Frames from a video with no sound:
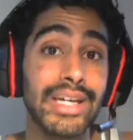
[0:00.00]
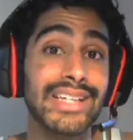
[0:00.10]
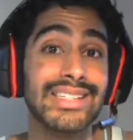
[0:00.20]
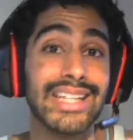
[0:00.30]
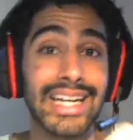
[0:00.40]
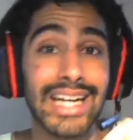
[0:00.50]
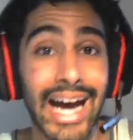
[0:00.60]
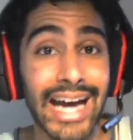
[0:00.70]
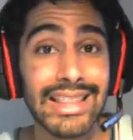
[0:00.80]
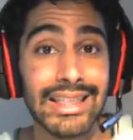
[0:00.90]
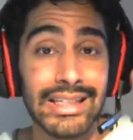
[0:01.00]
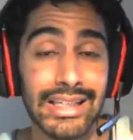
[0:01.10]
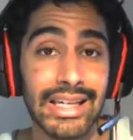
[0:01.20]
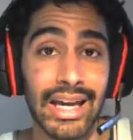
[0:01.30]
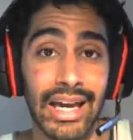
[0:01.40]
to kite the
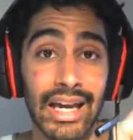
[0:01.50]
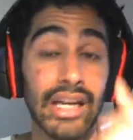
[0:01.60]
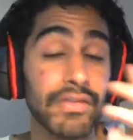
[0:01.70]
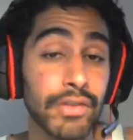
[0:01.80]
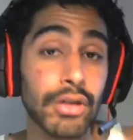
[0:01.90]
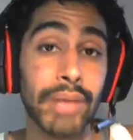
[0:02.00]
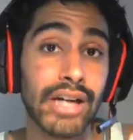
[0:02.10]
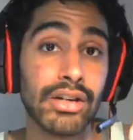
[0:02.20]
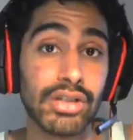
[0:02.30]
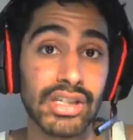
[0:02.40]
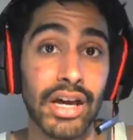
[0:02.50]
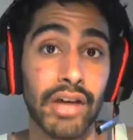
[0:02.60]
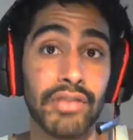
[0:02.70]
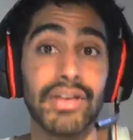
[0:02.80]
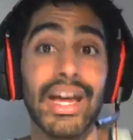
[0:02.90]
DK if you're by
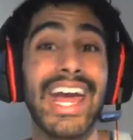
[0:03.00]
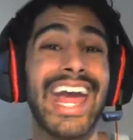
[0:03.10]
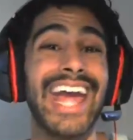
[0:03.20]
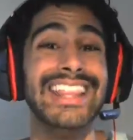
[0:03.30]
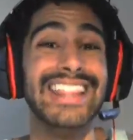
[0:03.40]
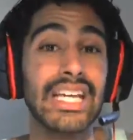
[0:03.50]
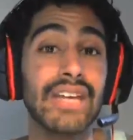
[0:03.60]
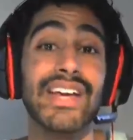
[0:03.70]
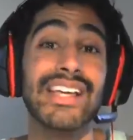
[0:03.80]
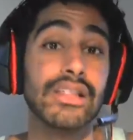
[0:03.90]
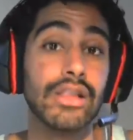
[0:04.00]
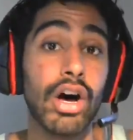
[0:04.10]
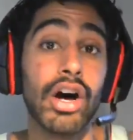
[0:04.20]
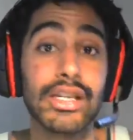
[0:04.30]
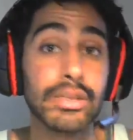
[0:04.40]
yourself and live as
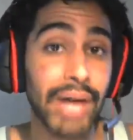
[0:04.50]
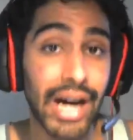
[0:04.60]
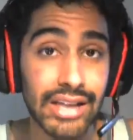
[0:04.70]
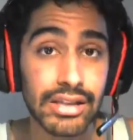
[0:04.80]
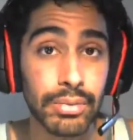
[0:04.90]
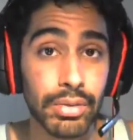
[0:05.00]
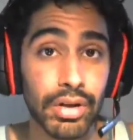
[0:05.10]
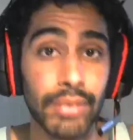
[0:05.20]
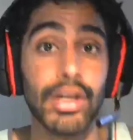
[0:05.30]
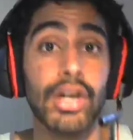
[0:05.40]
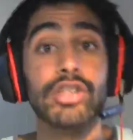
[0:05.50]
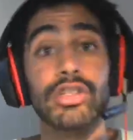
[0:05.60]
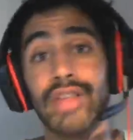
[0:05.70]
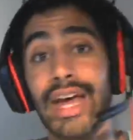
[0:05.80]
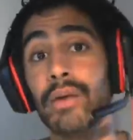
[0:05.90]
long as possible,
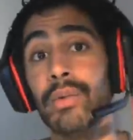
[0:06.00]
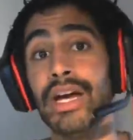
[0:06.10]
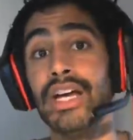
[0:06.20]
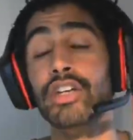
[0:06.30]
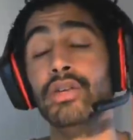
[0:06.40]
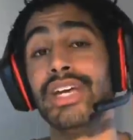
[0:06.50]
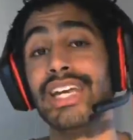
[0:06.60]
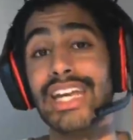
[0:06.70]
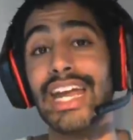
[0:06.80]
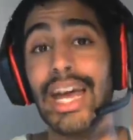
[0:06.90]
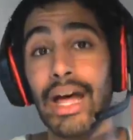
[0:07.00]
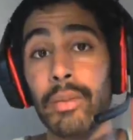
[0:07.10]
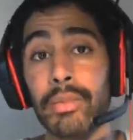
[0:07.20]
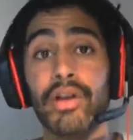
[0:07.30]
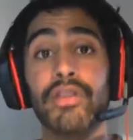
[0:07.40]
so that way you can get
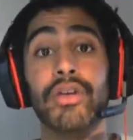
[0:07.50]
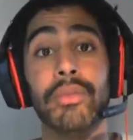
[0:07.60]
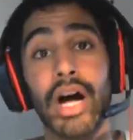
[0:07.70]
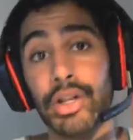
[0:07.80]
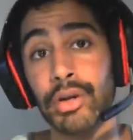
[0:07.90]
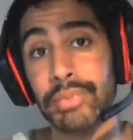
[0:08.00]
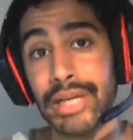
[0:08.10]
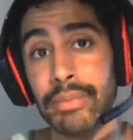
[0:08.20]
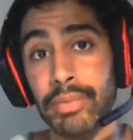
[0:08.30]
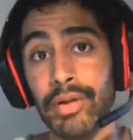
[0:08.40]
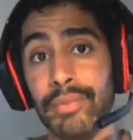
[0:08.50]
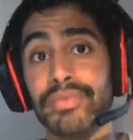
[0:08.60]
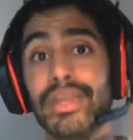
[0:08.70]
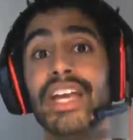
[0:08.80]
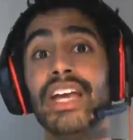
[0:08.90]
help from other people.
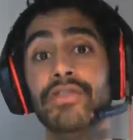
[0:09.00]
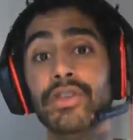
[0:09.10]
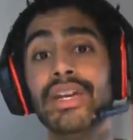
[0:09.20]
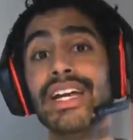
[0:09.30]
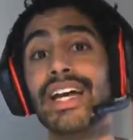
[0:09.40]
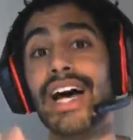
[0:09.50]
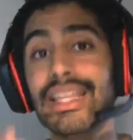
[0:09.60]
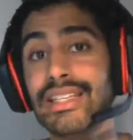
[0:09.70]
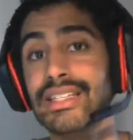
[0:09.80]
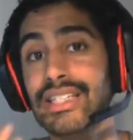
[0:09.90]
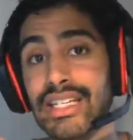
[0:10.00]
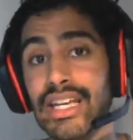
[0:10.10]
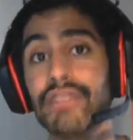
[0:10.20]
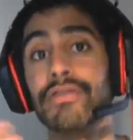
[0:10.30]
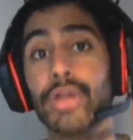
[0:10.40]
If you can kite the
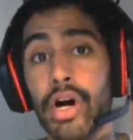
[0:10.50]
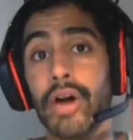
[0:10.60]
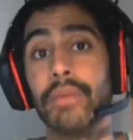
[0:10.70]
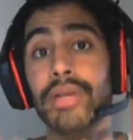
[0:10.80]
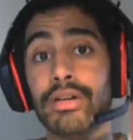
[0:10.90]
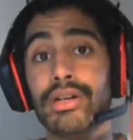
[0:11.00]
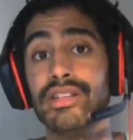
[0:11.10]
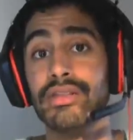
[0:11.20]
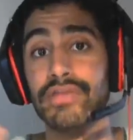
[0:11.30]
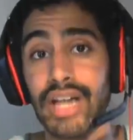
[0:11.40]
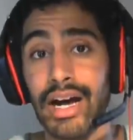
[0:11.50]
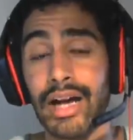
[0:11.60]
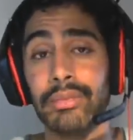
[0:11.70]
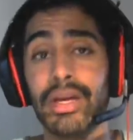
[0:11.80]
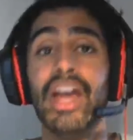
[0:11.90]
DK for long periods of
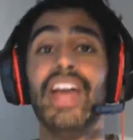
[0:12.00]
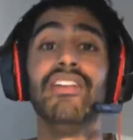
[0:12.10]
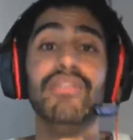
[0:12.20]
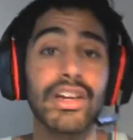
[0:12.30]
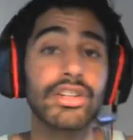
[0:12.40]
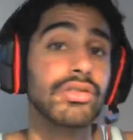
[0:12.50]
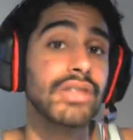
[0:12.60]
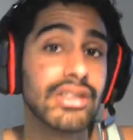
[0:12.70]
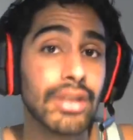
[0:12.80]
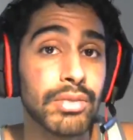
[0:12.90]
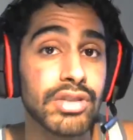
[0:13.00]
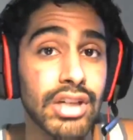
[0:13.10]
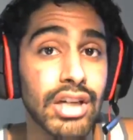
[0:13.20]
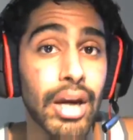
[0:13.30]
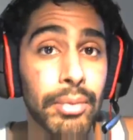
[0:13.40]
time, eventually someone's
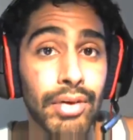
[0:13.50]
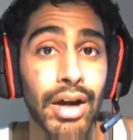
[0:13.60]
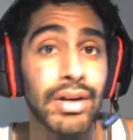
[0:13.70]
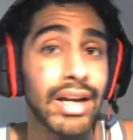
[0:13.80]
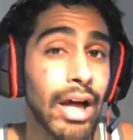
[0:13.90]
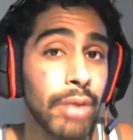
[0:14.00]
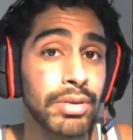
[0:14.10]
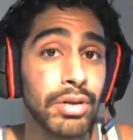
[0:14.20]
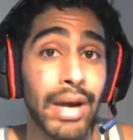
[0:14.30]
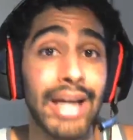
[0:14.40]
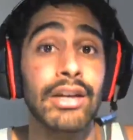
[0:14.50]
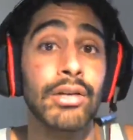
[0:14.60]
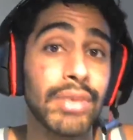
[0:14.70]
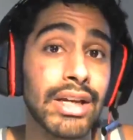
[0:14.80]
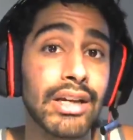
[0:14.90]
going to come around and help you. And in
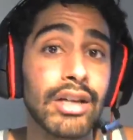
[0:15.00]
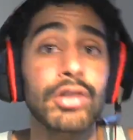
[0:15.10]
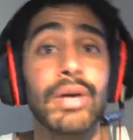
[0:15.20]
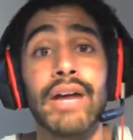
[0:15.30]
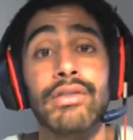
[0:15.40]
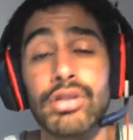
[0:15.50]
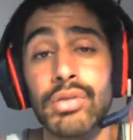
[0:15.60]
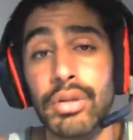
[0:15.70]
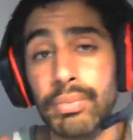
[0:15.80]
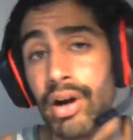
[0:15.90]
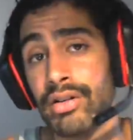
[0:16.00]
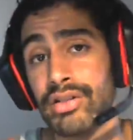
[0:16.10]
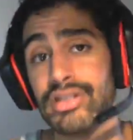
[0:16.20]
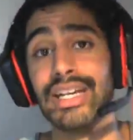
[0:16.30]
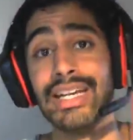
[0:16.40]
arena, you have 2 other
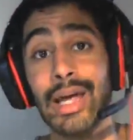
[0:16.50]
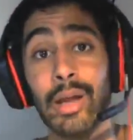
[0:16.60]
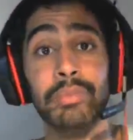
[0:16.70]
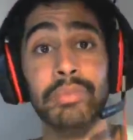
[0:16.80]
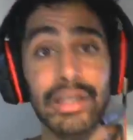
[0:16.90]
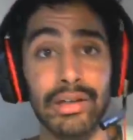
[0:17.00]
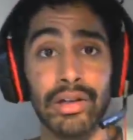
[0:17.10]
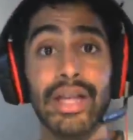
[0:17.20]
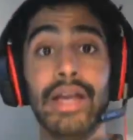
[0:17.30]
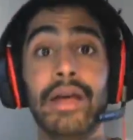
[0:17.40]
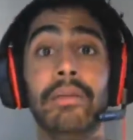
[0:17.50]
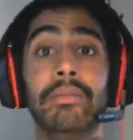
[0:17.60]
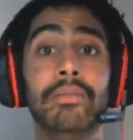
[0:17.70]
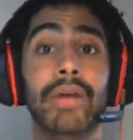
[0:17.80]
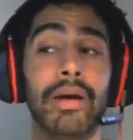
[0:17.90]
partners that can help peel,
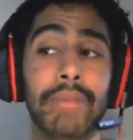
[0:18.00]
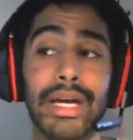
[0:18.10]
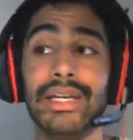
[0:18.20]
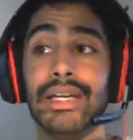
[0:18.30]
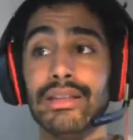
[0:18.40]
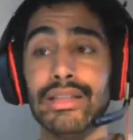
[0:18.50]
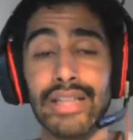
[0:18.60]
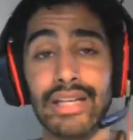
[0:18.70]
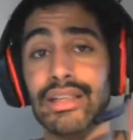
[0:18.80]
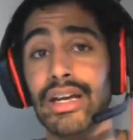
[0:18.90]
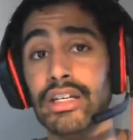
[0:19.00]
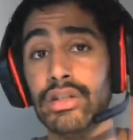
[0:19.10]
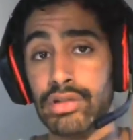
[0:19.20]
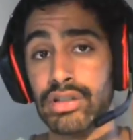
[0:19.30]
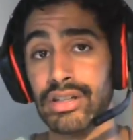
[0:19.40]
making the Death Knight
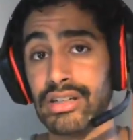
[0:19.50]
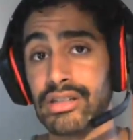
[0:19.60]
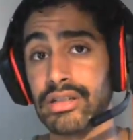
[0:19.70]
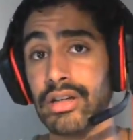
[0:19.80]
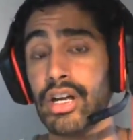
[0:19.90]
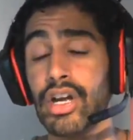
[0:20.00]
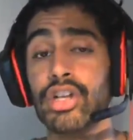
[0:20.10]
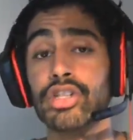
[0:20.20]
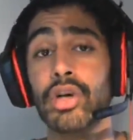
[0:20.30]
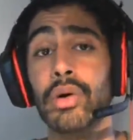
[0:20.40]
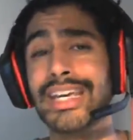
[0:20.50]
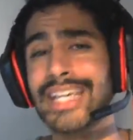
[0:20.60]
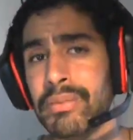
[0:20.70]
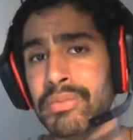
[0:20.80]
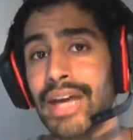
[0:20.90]
useless. So
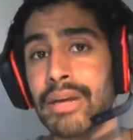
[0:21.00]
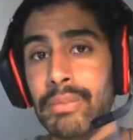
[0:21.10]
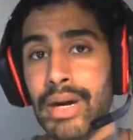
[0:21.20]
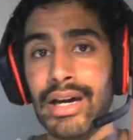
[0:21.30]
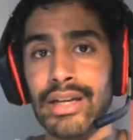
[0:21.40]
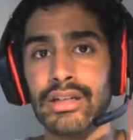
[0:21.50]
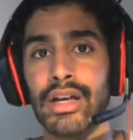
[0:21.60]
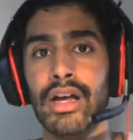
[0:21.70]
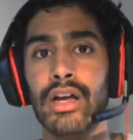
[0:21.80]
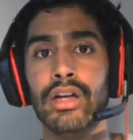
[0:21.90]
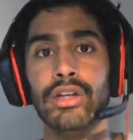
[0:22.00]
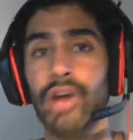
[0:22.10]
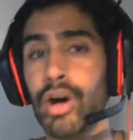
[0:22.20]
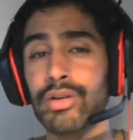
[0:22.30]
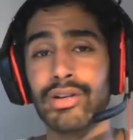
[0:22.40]
keep that in mind.
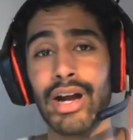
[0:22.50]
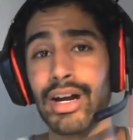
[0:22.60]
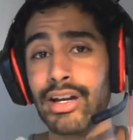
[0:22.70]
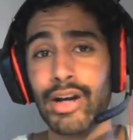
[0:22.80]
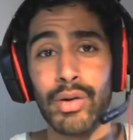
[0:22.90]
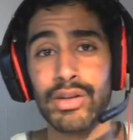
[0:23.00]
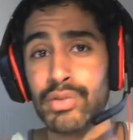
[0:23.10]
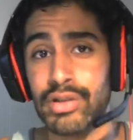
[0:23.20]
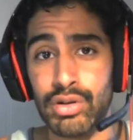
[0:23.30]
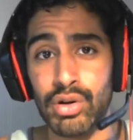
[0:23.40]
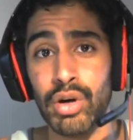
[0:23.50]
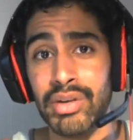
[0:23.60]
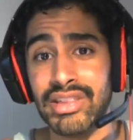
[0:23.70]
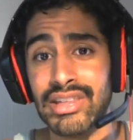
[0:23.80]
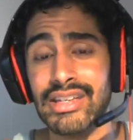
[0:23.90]
No, you're not going to go into a duel
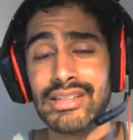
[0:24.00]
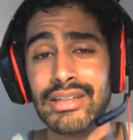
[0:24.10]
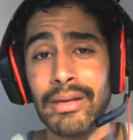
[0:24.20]
with these